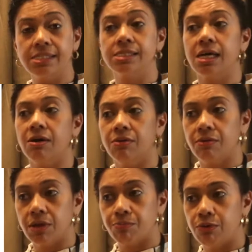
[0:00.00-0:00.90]
this is
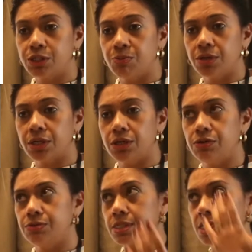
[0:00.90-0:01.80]
how the approach we're going to
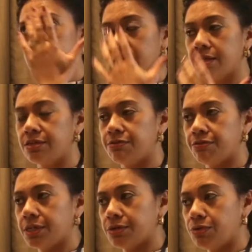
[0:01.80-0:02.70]
use. These are the
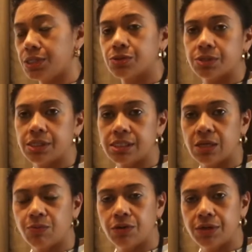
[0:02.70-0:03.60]
different resources
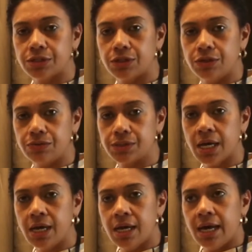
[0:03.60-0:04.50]
that we're going to use.
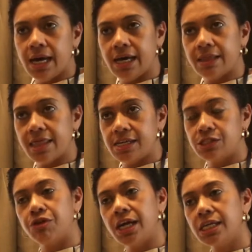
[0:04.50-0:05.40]
And the
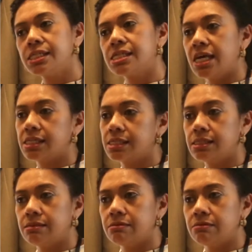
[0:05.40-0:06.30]
trainers
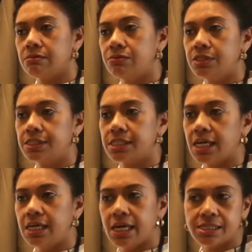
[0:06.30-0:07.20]
then will
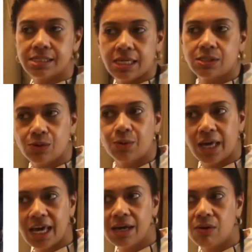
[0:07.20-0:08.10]
say, yes, that's
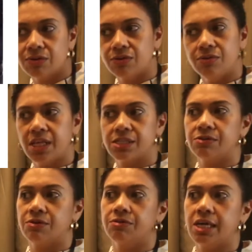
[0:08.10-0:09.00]
okay, or no,
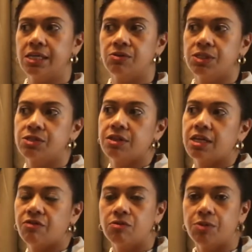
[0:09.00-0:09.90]
that's not okay. So it's not
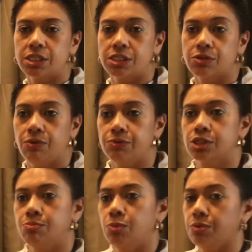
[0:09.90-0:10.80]
that everybody just
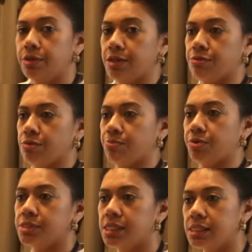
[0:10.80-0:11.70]
goes smoothly through the
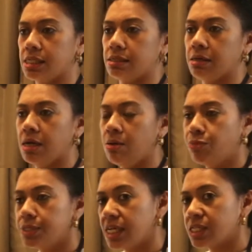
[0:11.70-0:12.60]
process and
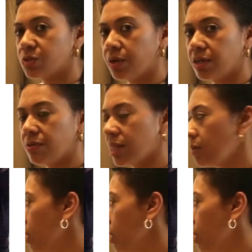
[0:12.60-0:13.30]
presents whatever they